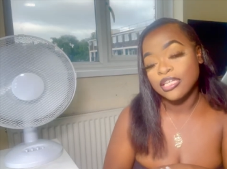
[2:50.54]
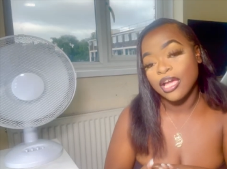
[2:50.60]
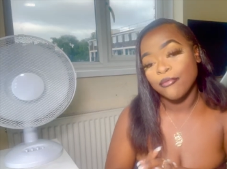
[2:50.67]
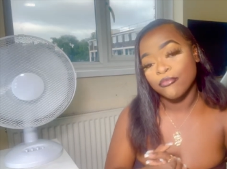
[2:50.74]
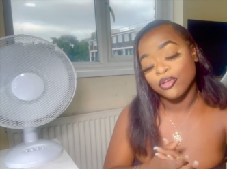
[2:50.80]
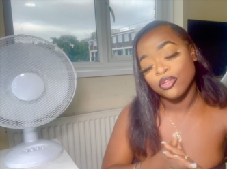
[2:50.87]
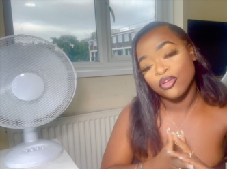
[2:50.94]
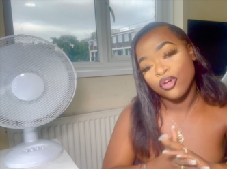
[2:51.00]
I'm
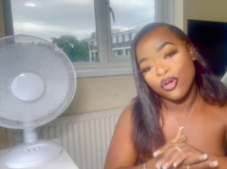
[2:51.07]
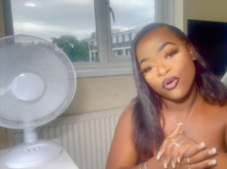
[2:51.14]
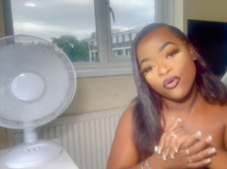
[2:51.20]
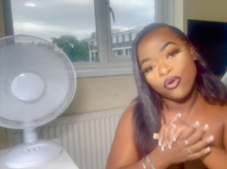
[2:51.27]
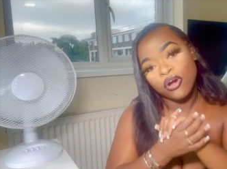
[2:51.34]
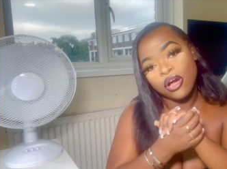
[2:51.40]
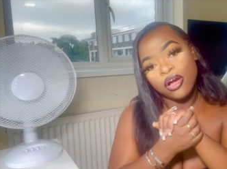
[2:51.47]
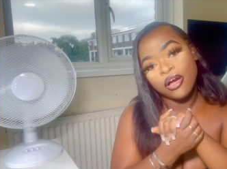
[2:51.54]
gonna
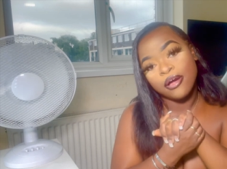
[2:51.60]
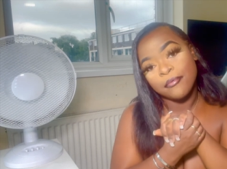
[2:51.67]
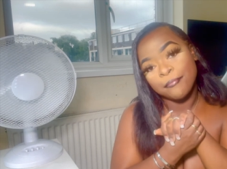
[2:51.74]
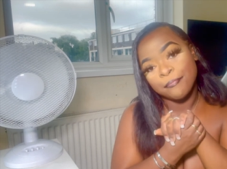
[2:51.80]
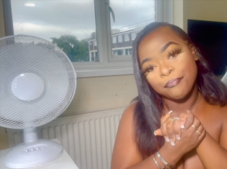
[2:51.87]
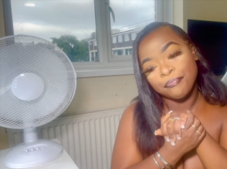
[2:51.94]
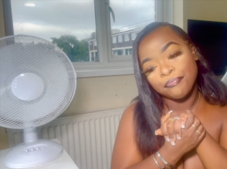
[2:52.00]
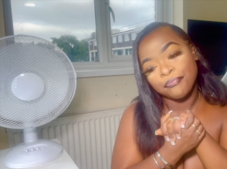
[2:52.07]
go
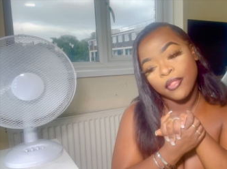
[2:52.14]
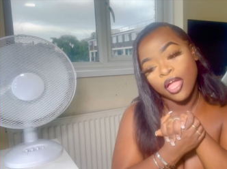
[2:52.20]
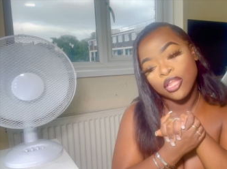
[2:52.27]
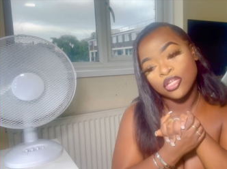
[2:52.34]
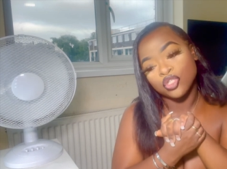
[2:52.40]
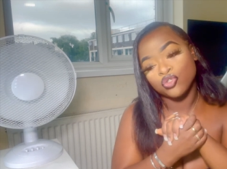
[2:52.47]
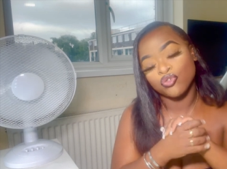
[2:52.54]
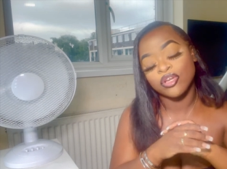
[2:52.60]
um, and
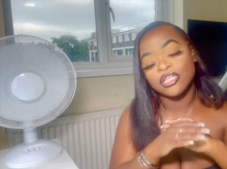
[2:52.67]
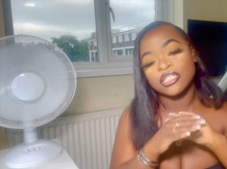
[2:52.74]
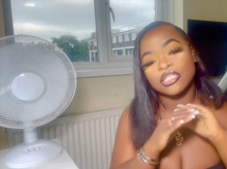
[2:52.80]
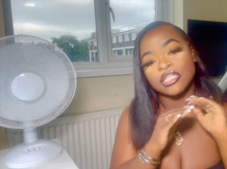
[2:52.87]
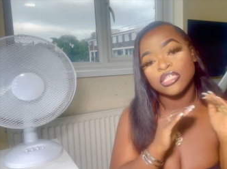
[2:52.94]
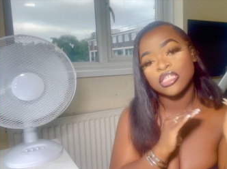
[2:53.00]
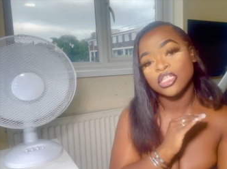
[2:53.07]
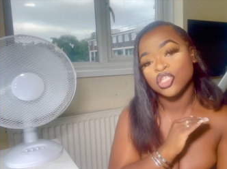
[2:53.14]
address
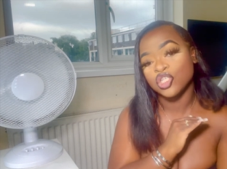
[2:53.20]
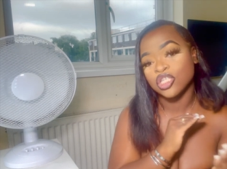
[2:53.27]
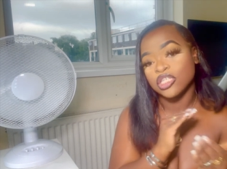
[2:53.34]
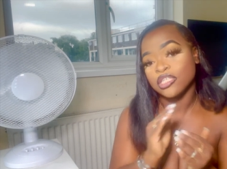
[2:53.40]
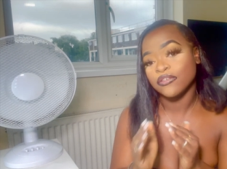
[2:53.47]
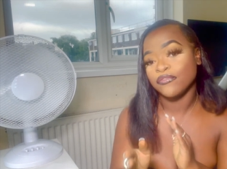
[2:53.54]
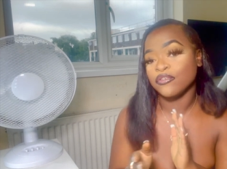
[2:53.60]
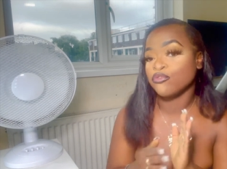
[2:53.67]
each
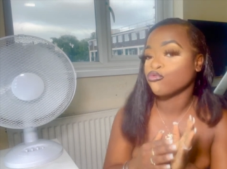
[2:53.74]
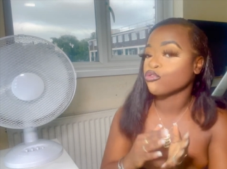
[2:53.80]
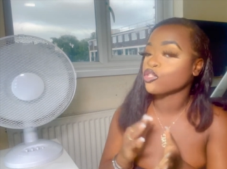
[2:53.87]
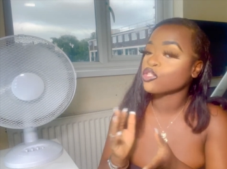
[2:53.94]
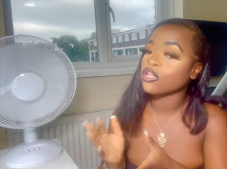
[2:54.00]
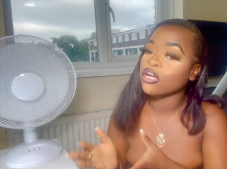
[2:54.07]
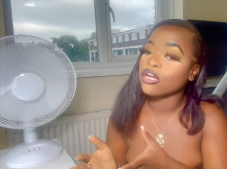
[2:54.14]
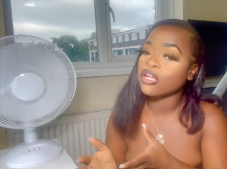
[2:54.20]
individual
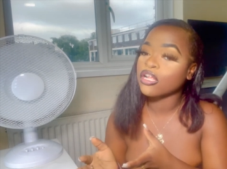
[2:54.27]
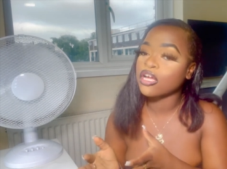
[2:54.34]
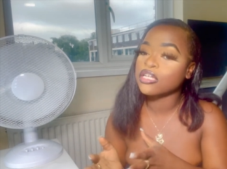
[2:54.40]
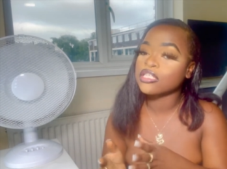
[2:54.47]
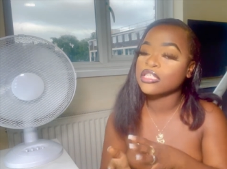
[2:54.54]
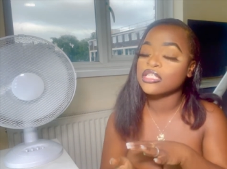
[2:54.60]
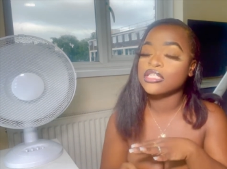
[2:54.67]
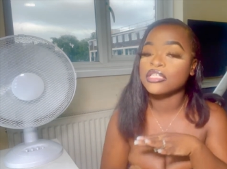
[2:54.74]

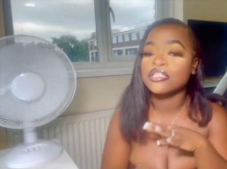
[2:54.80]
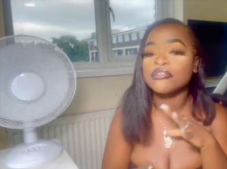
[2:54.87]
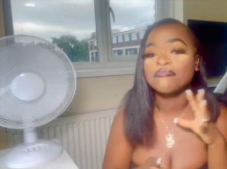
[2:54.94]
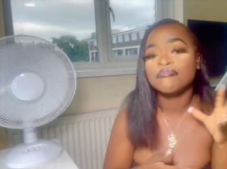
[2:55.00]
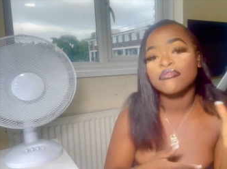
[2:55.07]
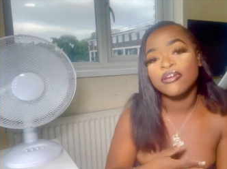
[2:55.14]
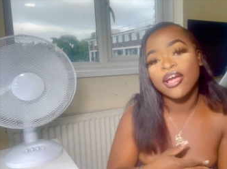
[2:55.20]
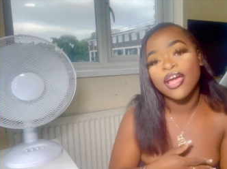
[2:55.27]
sunglasses and the
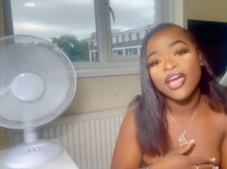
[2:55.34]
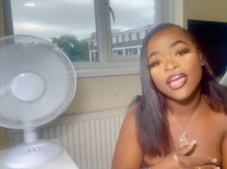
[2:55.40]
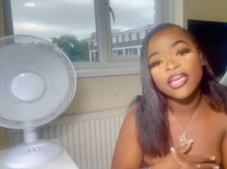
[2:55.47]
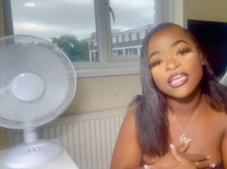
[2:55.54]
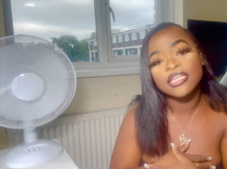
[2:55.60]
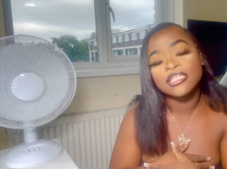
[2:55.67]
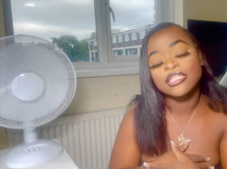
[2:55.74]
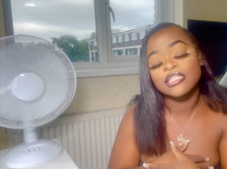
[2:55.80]

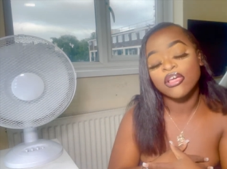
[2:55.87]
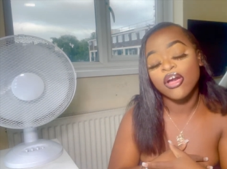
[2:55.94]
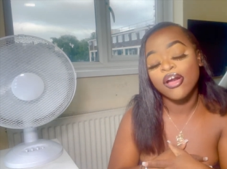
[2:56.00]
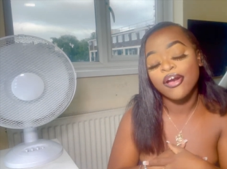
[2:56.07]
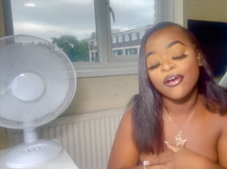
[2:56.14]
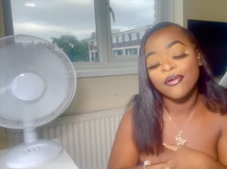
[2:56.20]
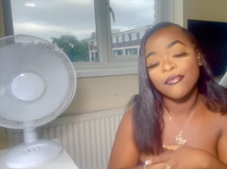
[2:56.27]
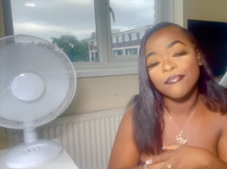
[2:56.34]
price
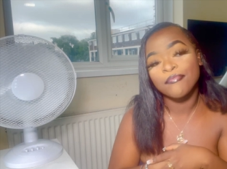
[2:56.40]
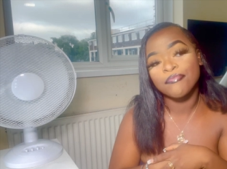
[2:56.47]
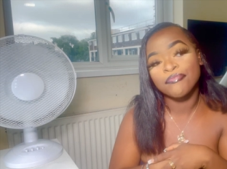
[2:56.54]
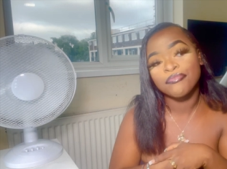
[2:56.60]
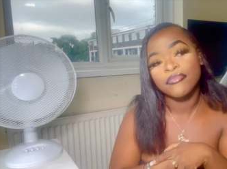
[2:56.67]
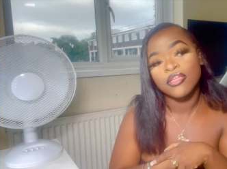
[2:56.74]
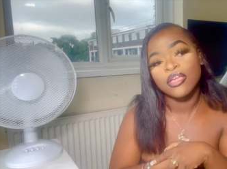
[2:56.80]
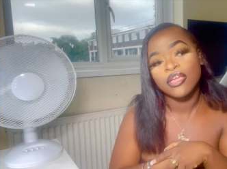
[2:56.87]
um,
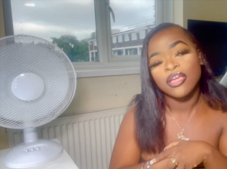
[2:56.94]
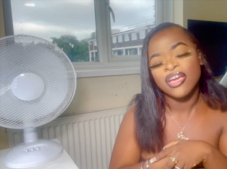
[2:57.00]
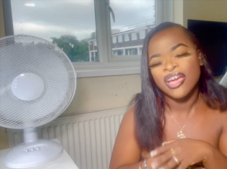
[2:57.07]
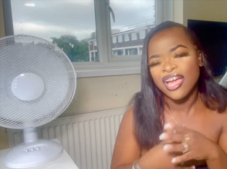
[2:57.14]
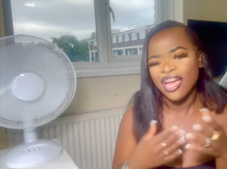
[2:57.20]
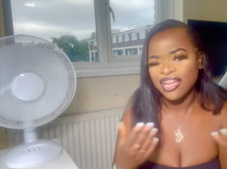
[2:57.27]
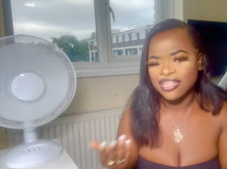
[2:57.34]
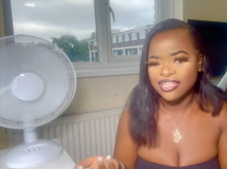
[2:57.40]

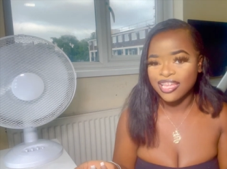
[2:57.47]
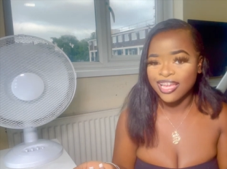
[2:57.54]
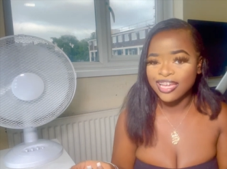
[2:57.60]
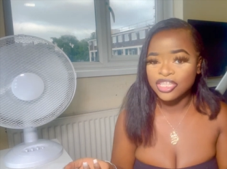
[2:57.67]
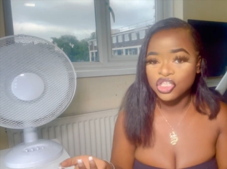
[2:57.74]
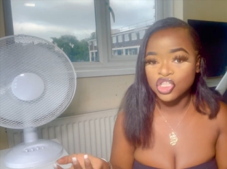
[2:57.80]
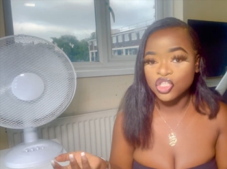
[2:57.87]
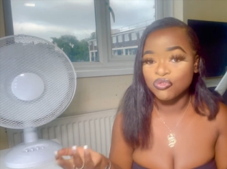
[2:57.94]
and
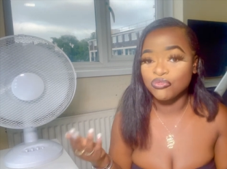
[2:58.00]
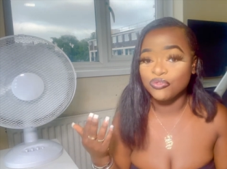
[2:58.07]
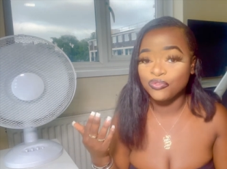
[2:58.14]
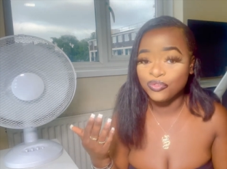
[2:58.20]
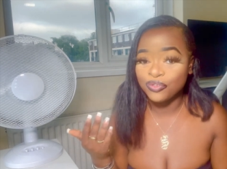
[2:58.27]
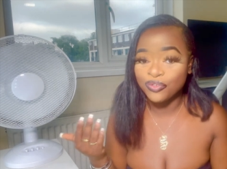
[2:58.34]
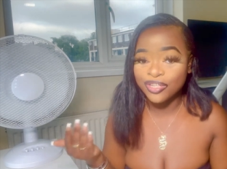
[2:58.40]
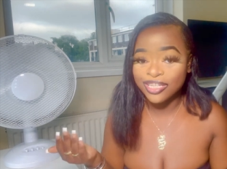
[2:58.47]
yeah just
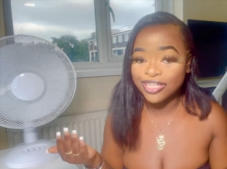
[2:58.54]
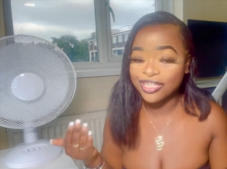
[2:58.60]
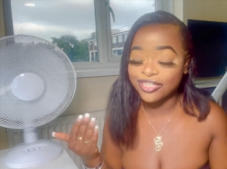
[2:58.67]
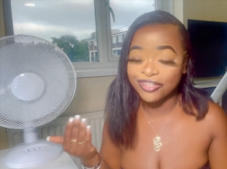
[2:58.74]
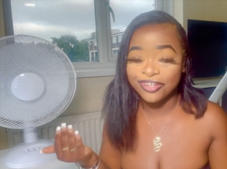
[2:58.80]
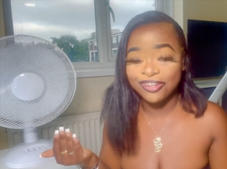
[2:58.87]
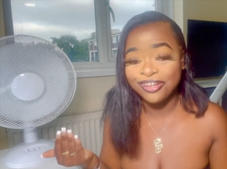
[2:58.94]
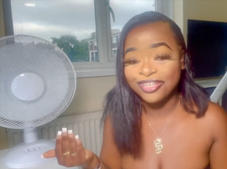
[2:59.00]
review each
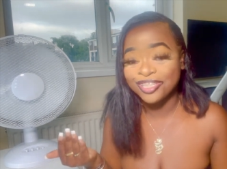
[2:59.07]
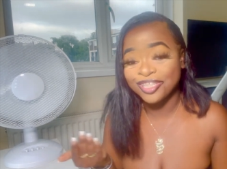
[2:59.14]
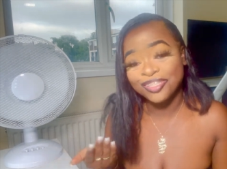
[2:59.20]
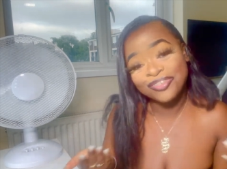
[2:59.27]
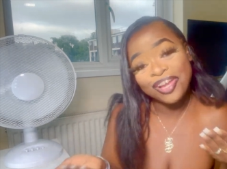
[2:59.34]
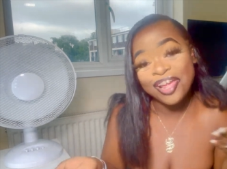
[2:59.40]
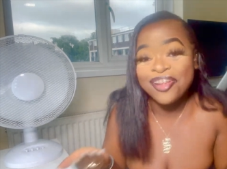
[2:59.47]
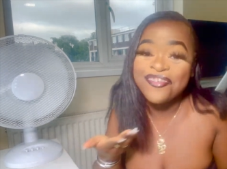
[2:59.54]
sunglasses
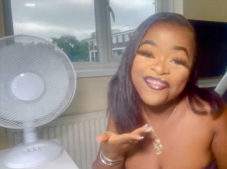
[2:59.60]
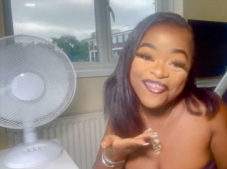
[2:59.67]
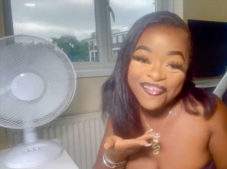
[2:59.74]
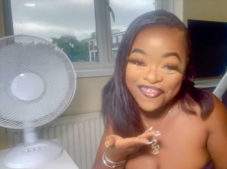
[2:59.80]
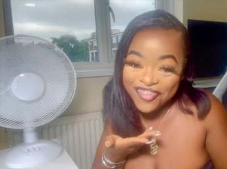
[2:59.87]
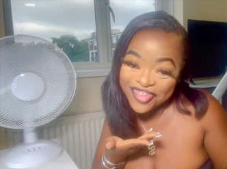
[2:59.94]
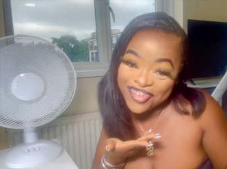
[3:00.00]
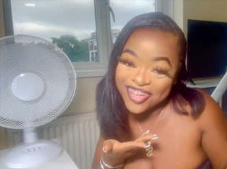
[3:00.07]
try that one
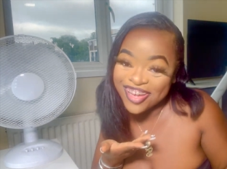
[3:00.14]
for you